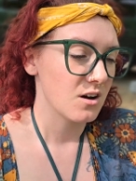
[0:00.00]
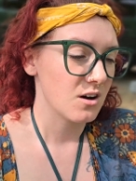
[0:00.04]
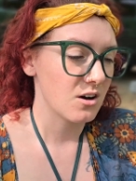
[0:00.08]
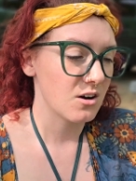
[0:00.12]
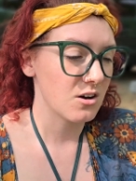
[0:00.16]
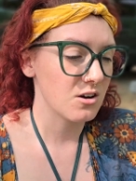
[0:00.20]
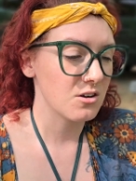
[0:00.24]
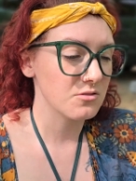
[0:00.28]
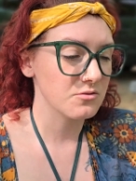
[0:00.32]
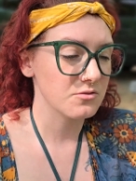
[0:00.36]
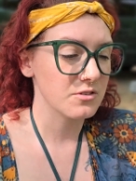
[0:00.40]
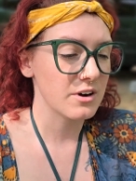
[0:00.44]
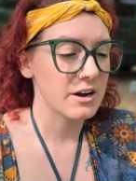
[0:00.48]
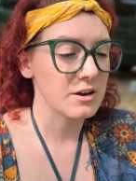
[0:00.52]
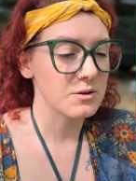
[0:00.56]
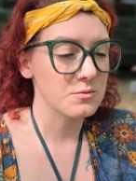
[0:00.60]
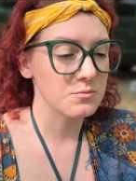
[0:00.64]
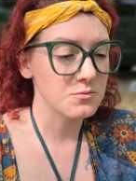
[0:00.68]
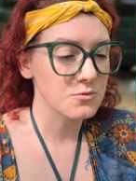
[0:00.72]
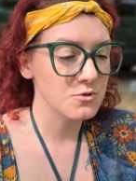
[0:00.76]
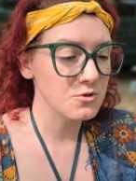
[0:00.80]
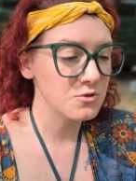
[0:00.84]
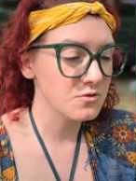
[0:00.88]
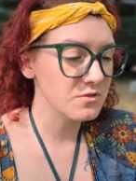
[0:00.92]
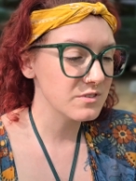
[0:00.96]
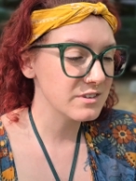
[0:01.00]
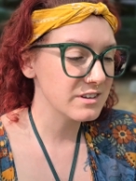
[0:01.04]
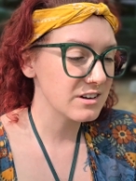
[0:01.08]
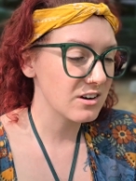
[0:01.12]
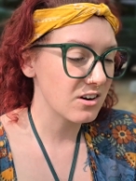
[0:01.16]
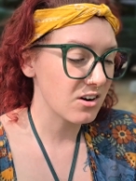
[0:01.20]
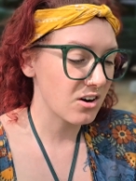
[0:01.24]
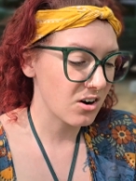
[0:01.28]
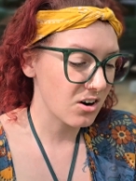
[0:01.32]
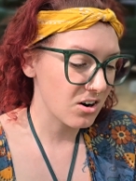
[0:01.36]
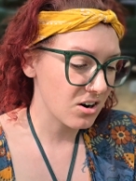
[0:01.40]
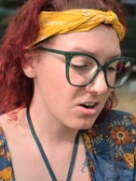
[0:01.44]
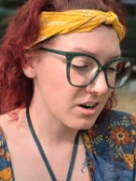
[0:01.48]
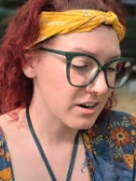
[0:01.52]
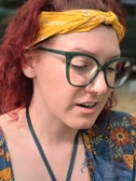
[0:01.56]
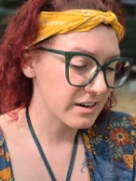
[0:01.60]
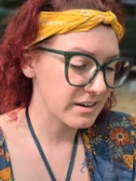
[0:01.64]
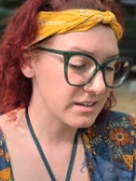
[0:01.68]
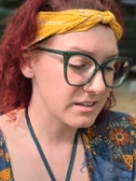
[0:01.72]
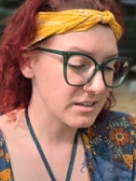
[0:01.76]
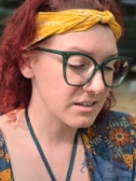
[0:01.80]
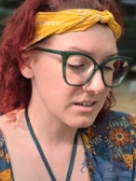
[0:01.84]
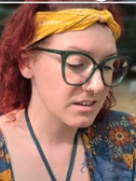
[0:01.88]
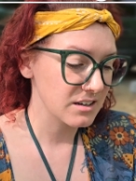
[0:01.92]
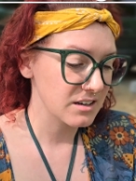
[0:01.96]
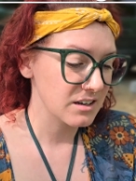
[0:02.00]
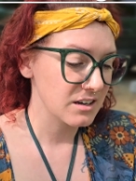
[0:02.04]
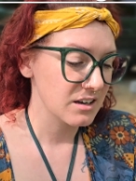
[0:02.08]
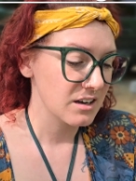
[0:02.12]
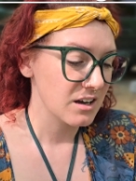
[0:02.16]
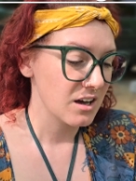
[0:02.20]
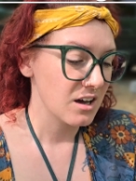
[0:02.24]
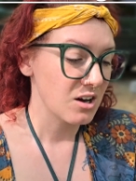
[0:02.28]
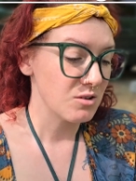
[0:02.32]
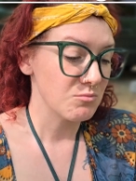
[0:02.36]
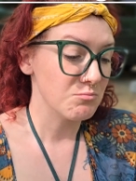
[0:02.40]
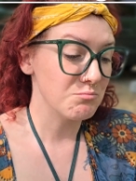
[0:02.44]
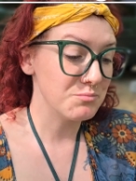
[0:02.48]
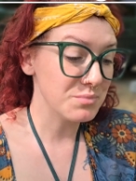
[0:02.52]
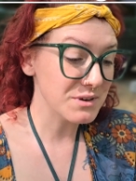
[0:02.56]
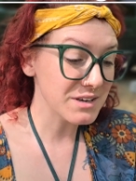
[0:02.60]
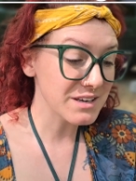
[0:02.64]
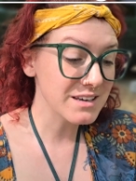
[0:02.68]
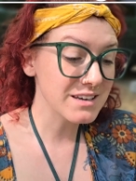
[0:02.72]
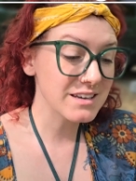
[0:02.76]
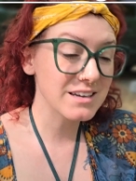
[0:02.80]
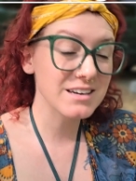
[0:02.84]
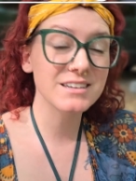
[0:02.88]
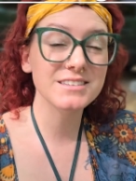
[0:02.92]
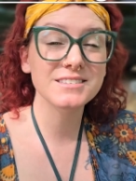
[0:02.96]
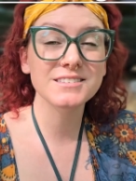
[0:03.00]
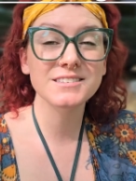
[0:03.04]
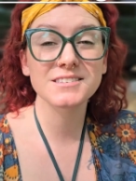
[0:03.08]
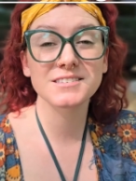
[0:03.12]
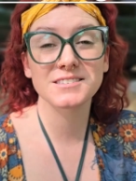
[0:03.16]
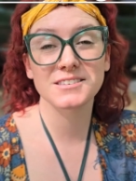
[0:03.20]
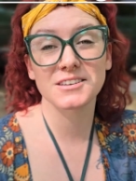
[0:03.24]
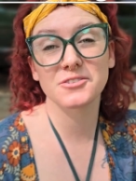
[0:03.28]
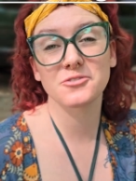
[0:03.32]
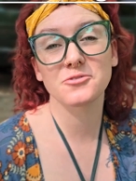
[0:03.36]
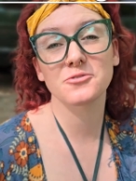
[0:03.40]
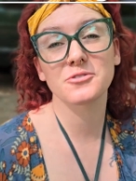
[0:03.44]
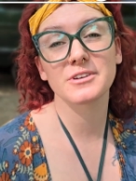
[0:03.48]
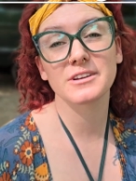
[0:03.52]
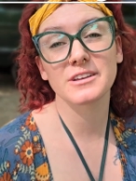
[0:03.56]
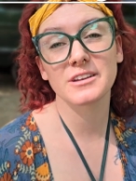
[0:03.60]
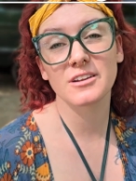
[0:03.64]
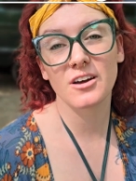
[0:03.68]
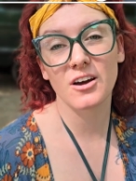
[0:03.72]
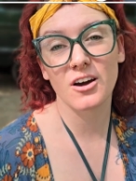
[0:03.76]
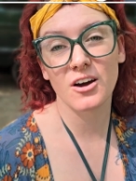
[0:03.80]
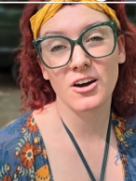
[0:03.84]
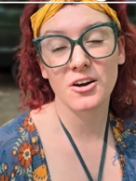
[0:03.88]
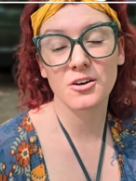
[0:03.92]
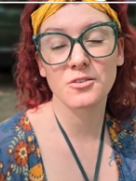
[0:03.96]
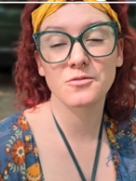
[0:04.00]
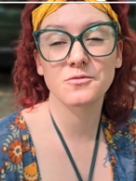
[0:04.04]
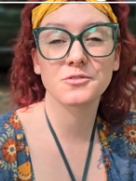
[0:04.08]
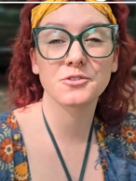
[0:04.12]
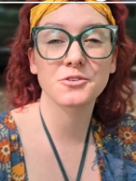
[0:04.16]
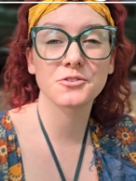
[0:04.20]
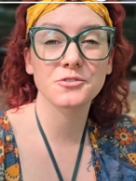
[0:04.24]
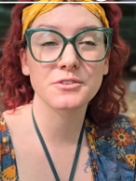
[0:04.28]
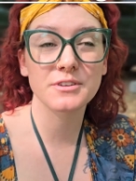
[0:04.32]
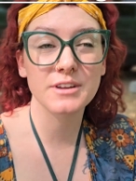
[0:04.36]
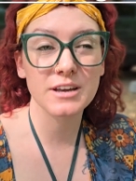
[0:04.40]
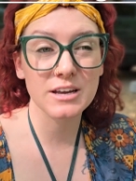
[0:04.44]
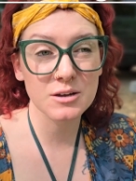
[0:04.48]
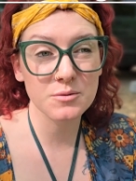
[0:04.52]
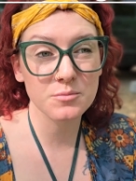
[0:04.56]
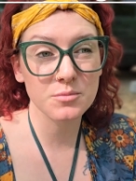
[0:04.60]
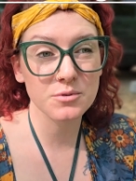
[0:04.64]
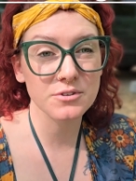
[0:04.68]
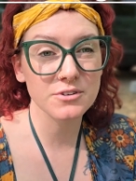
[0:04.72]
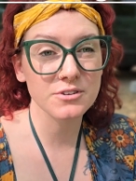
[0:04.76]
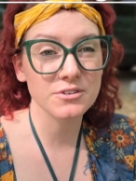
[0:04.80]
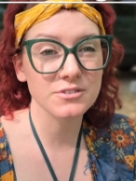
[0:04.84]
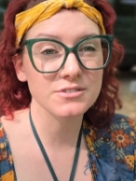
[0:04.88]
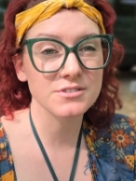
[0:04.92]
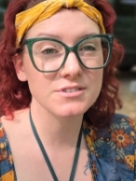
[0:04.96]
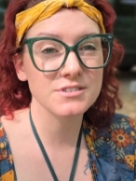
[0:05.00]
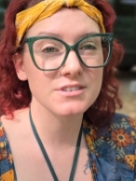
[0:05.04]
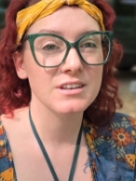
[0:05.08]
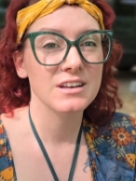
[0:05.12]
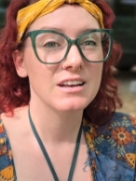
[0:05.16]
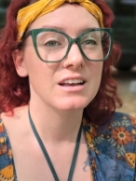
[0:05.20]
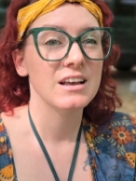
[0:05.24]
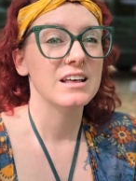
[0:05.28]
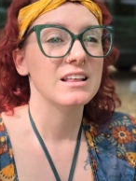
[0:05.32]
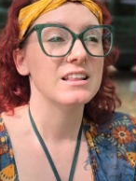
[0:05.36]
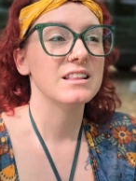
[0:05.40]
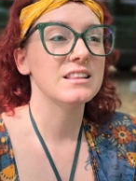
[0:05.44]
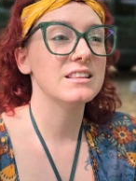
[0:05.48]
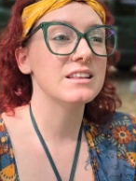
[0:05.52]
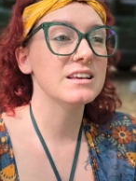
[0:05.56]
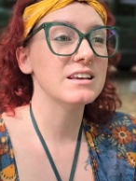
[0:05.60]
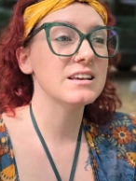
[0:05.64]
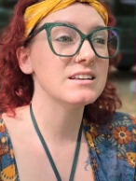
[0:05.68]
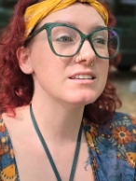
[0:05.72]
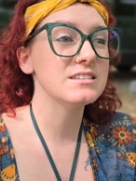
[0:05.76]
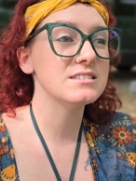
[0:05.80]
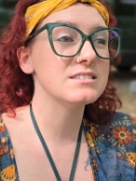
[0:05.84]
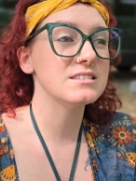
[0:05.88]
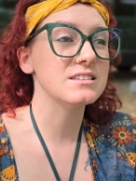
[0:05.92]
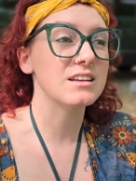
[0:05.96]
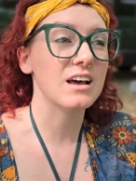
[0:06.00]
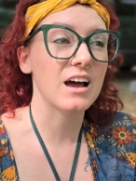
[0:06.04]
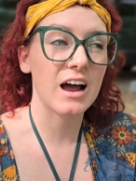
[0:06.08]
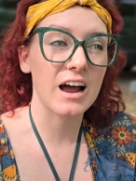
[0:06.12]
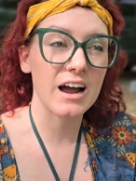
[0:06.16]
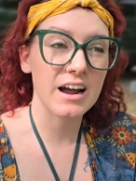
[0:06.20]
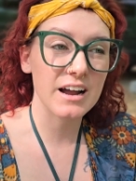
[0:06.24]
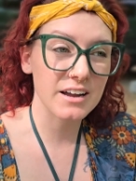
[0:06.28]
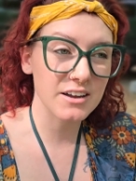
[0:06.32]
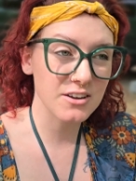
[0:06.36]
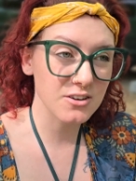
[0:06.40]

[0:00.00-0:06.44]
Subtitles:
All right, moving on. Be considerate of your neighbors. This I